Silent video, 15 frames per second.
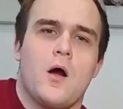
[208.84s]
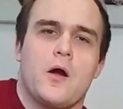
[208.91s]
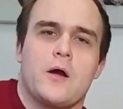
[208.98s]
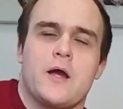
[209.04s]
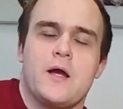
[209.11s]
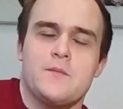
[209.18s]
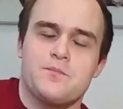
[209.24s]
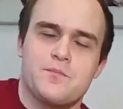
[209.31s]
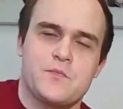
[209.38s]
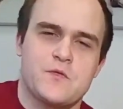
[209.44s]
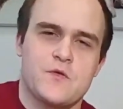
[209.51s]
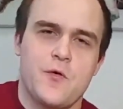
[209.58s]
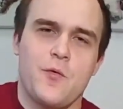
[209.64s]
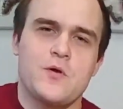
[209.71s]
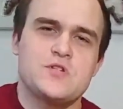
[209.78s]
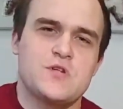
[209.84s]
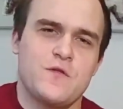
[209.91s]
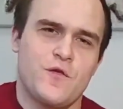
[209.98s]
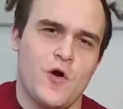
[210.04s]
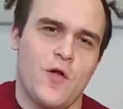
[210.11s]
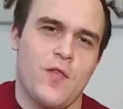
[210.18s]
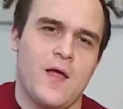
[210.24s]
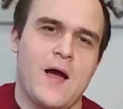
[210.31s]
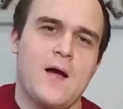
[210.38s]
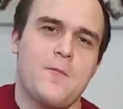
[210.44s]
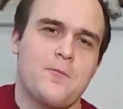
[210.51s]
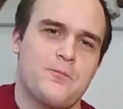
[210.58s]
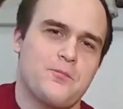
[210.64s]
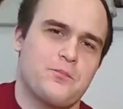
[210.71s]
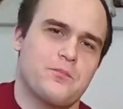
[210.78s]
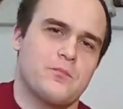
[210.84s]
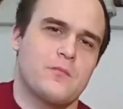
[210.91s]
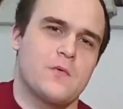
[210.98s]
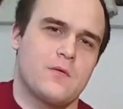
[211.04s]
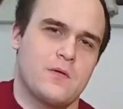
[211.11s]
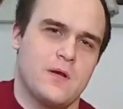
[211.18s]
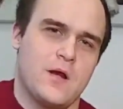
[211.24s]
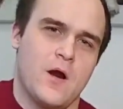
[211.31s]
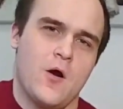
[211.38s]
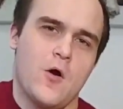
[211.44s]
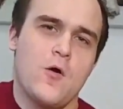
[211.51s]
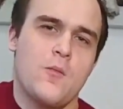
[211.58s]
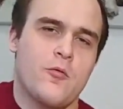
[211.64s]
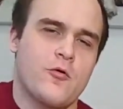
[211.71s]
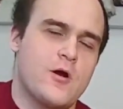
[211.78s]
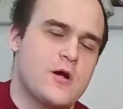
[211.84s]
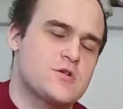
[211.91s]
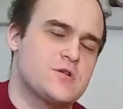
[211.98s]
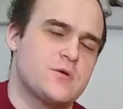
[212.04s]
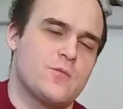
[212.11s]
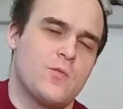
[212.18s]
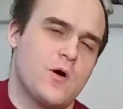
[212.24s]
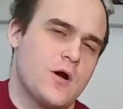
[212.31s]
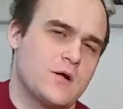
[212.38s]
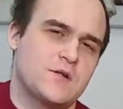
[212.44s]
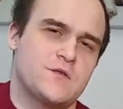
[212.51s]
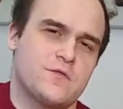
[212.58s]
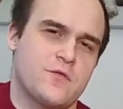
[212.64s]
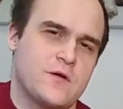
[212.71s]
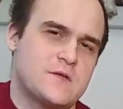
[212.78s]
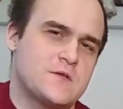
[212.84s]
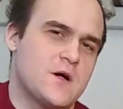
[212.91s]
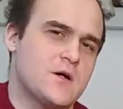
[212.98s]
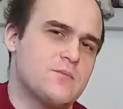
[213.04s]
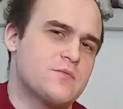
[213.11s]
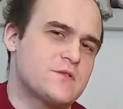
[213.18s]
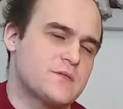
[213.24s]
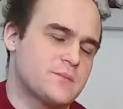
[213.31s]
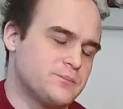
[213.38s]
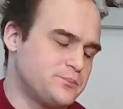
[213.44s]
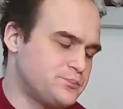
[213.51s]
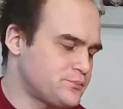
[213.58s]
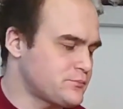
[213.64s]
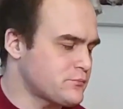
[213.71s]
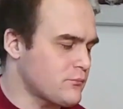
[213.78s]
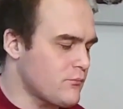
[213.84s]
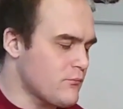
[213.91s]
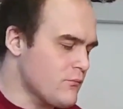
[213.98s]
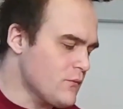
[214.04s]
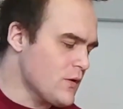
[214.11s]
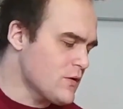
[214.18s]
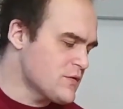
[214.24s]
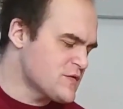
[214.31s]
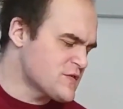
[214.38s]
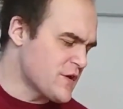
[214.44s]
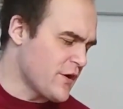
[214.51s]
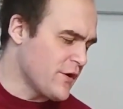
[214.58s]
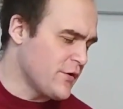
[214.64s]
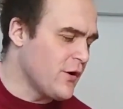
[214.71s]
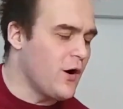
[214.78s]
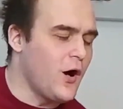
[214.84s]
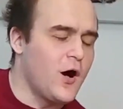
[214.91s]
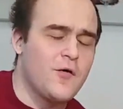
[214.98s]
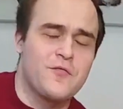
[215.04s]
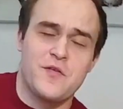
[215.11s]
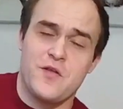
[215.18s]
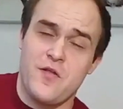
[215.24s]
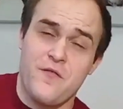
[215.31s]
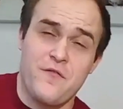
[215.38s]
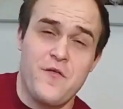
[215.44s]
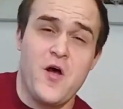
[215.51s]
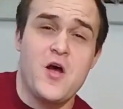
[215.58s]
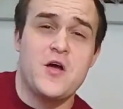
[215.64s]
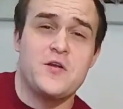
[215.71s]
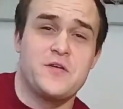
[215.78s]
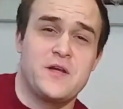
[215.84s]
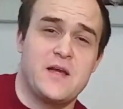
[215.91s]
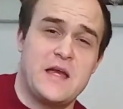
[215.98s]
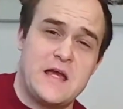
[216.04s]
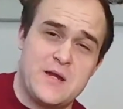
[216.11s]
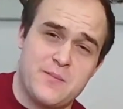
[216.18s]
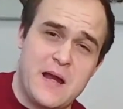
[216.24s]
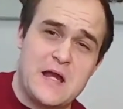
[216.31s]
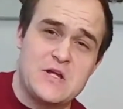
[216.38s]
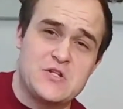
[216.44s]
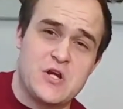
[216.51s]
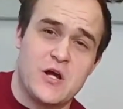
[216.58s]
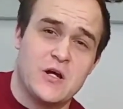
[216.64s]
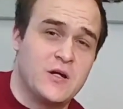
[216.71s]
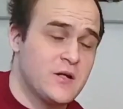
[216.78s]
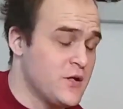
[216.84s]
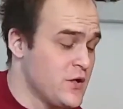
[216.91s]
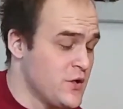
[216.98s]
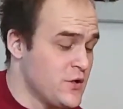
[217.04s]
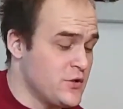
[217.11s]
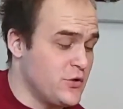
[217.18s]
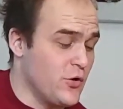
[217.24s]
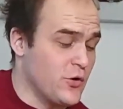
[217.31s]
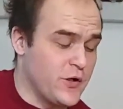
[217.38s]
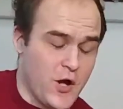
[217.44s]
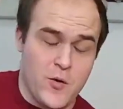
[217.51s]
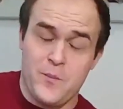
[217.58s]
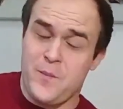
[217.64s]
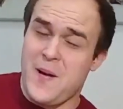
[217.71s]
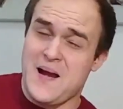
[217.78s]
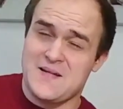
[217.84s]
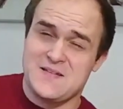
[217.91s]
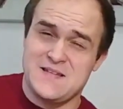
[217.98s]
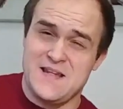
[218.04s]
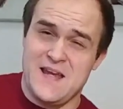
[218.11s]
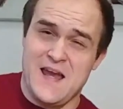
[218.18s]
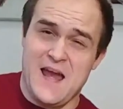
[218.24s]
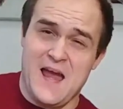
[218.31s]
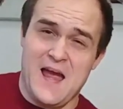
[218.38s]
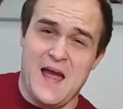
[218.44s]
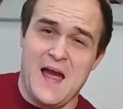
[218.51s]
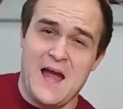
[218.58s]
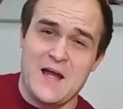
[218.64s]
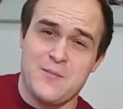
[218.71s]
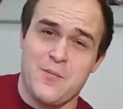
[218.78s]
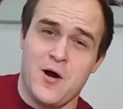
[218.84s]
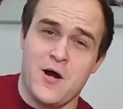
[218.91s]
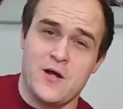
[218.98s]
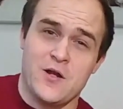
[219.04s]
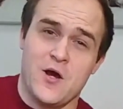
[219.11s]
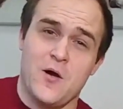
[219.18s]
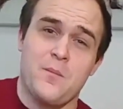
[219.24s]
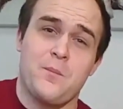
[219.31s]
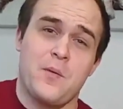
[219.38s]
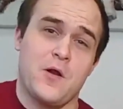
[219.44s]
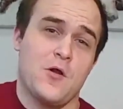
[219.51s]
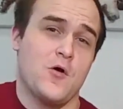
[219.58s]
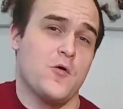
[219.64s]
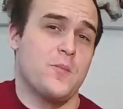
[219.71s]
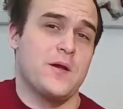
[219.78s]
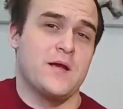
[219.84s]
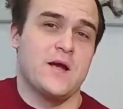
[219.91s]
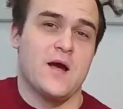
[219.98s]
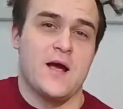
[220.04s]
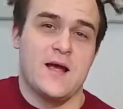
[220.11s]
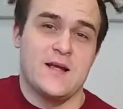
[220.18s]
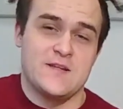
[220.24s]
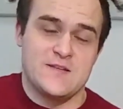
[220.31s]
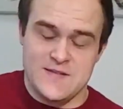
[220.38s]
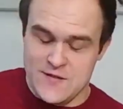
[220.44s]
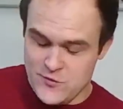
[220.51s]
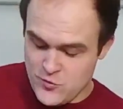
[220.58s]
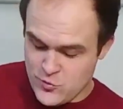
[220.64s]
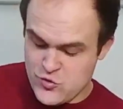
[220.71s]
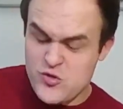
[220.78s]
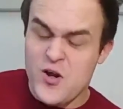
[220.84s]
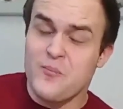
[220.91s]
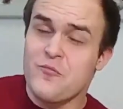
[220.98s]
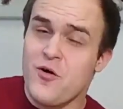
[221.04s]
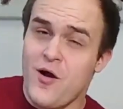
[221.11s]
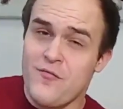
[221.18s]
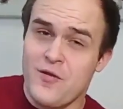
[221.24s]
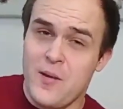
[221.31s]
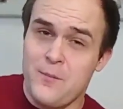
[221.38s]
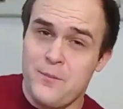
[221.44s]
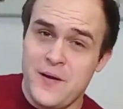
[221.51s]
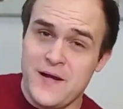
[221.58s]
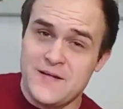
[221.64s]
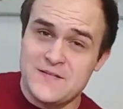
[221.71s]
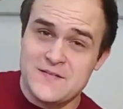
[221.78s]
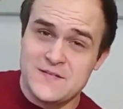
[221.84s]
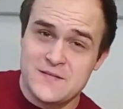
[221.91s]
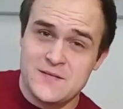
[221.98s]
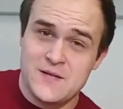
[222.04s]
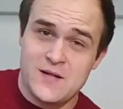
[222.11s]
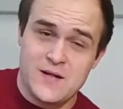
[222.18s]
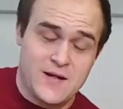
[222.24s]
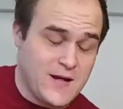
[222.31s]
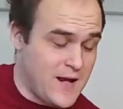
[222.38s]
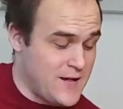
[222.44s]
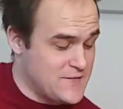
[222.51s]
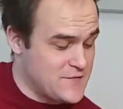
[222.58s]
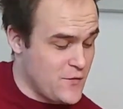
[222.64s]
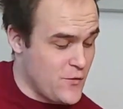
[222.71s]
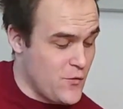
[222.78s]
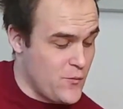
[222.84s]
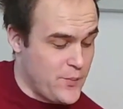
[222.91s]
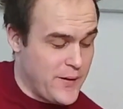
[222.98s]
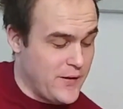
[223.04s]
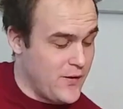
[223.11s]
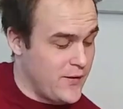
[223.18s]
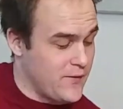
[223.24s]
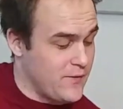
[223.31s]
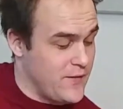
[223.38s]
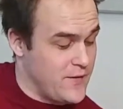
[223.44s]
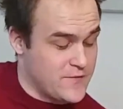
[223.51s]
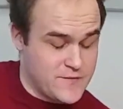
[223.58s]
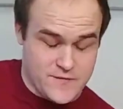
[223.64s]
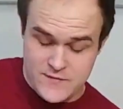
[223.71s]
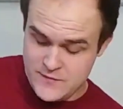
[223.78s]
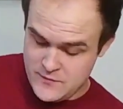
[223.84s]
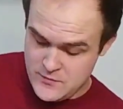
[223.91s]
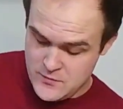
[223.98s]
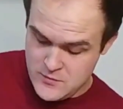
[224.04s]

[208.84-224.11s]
Okay, so once you've got that, the whole progression works 3 times. So after the third E major, you'll go back to the A minor, but it would be a single strum rather than picked. Okay, so it would be like this.